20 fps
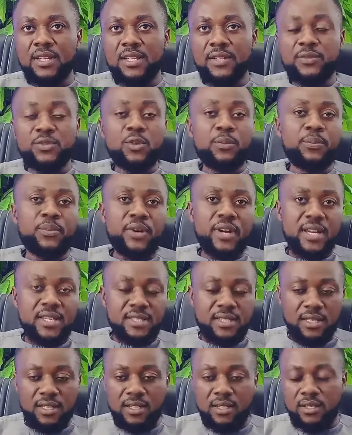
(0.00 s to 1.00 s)
they've
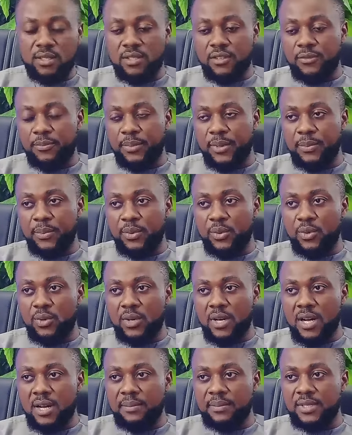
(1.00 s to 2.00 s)
surprised a lot of people.